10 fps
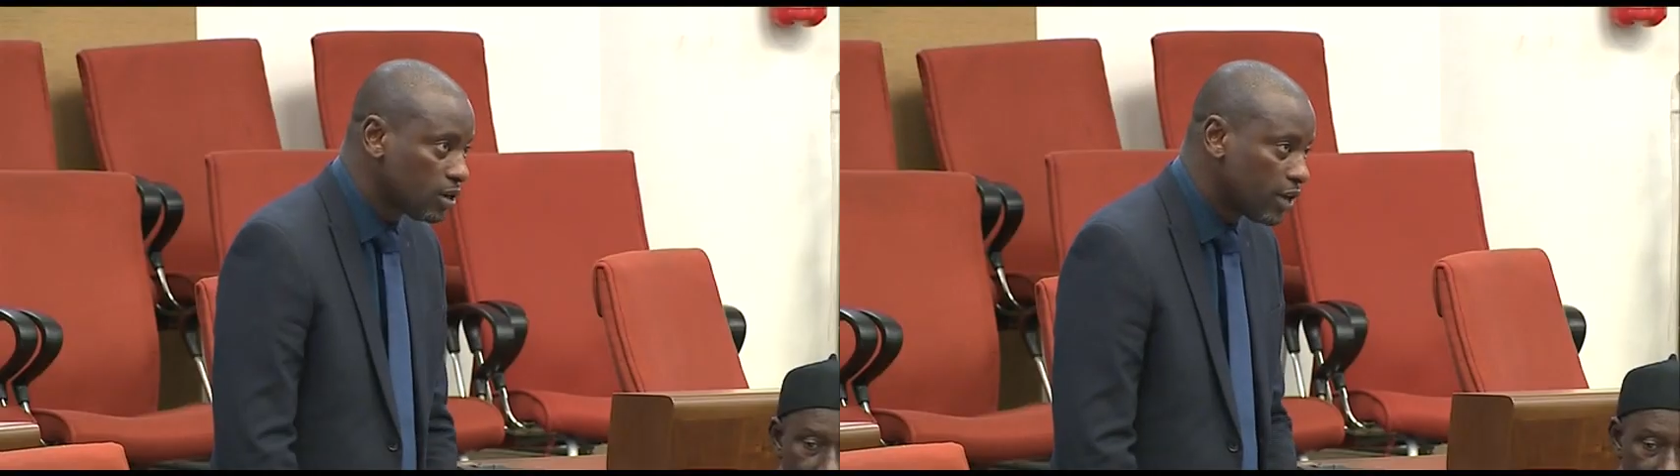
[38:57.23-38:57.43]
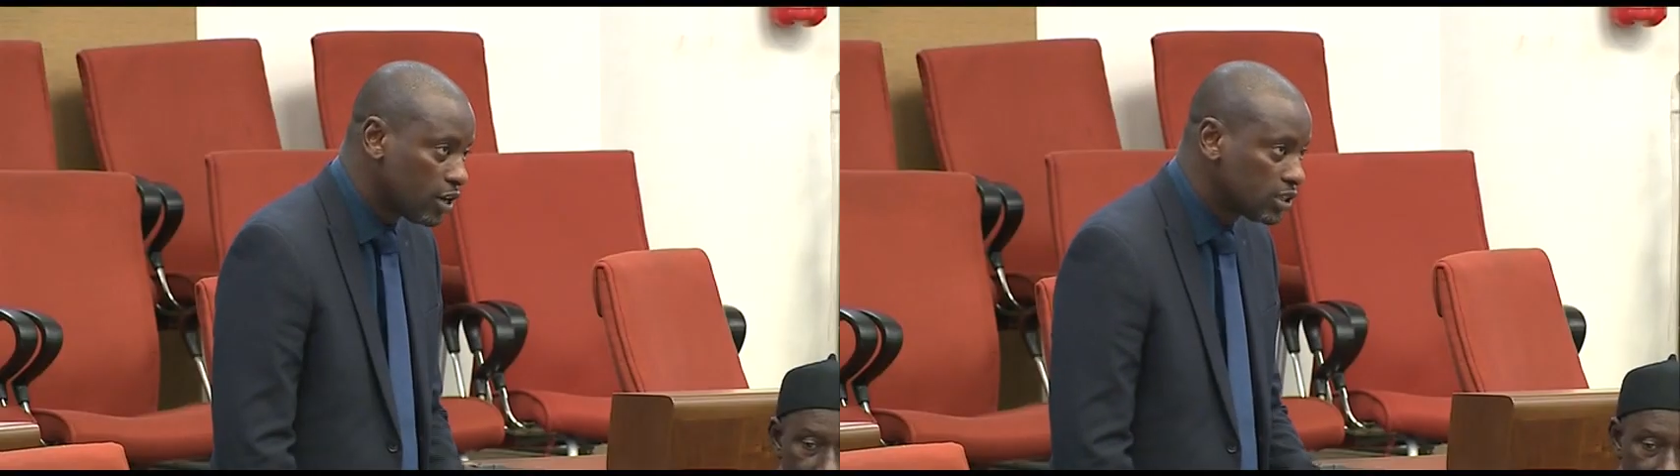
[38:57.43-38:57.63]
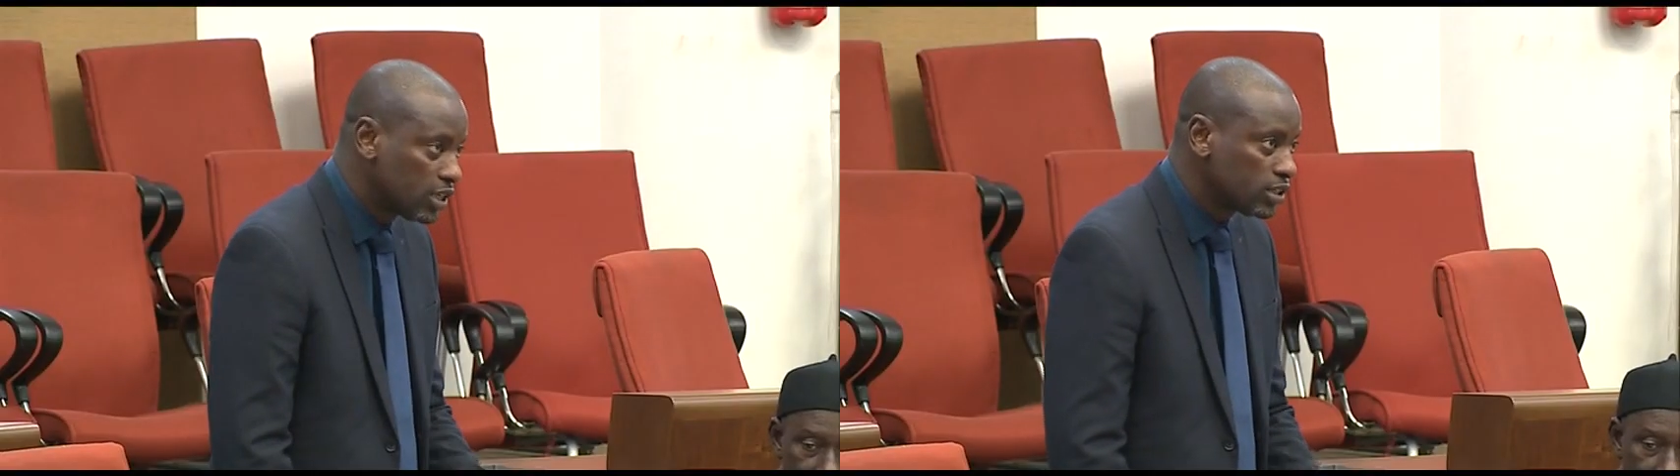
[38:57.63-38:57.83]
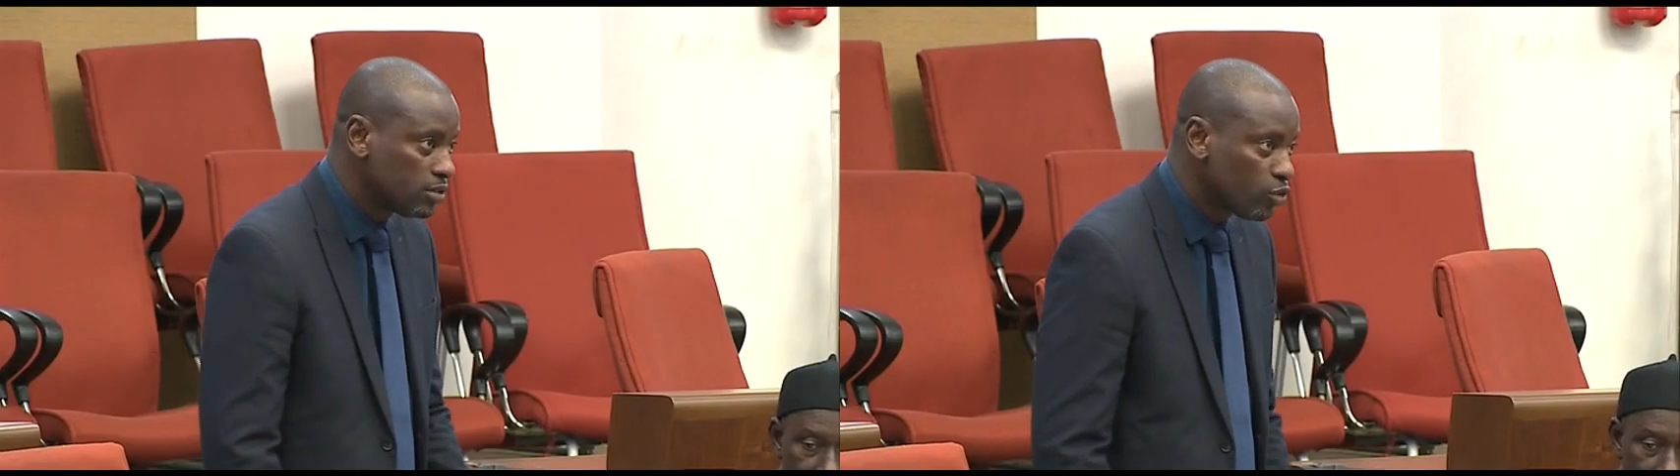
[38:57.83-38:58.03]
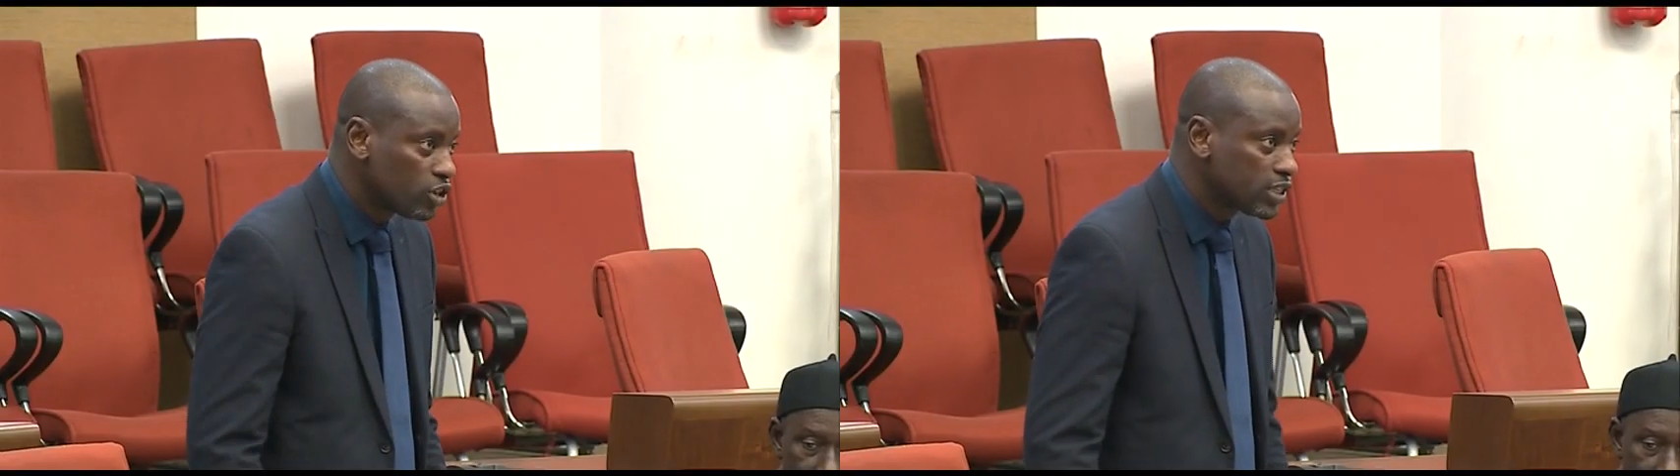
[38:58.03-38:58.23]
about
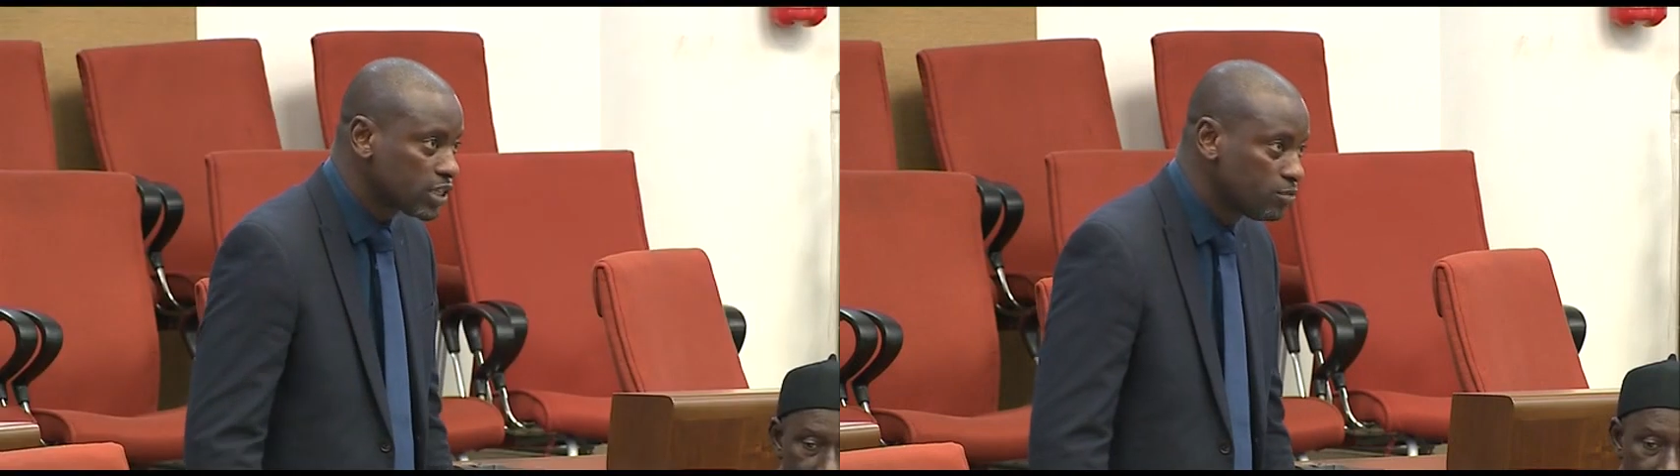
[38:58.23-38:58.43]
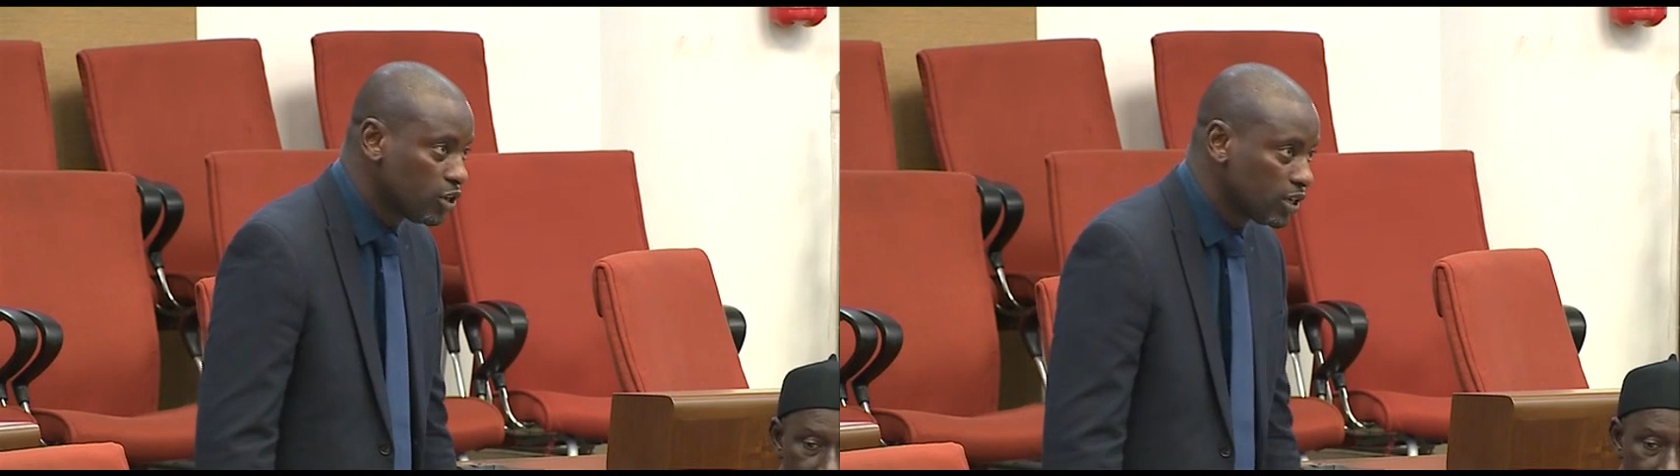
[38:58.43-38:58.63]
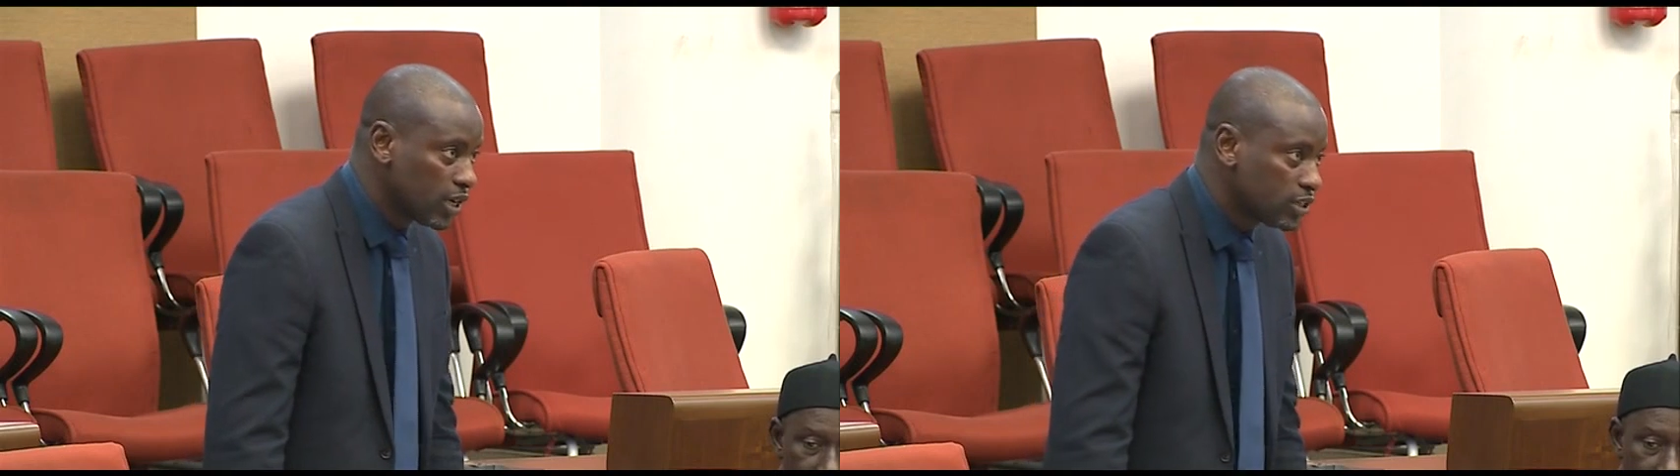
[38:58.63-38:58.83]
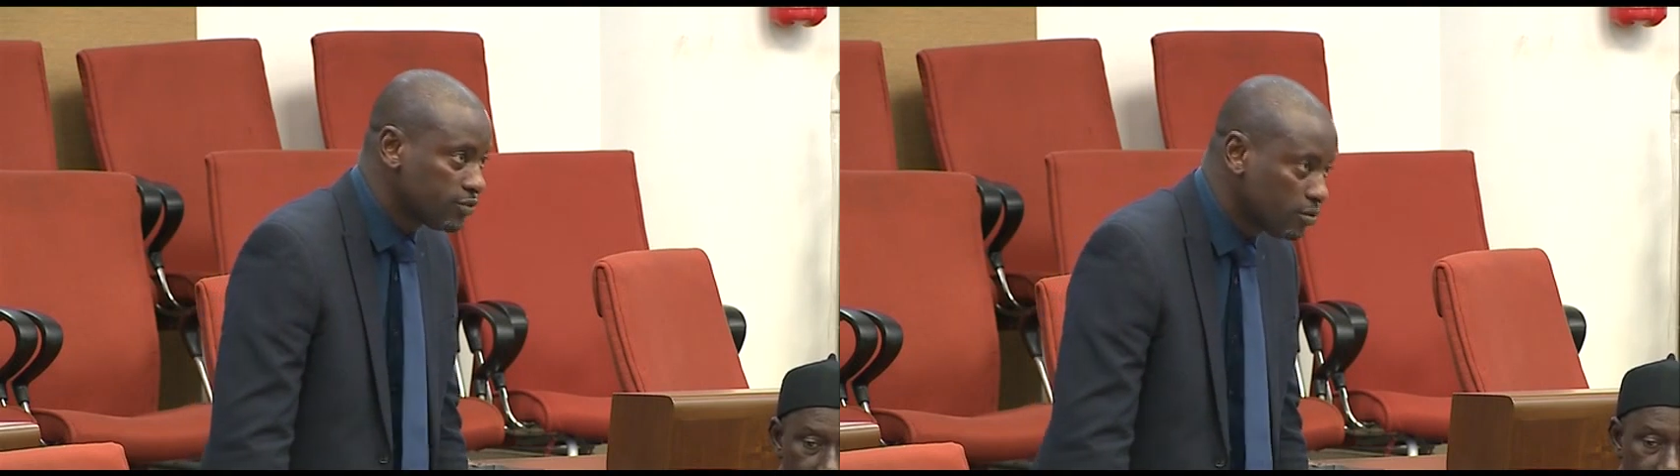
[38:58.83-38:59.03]
$16.6 million